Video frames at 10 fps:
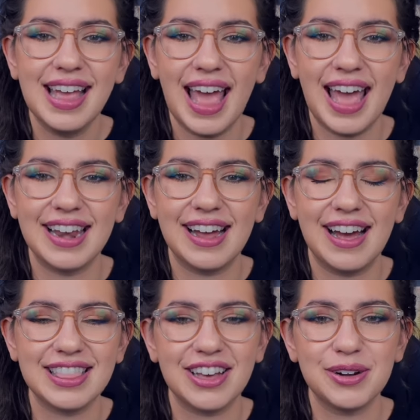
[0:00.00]
And
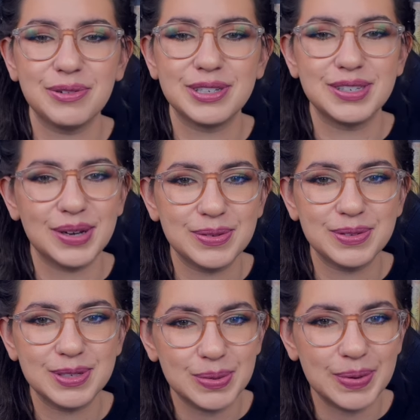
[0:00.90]
I thought it was so
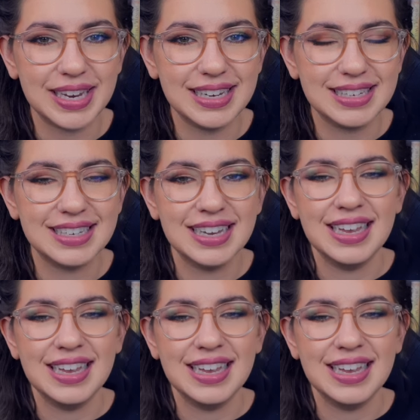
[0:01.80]
sweet.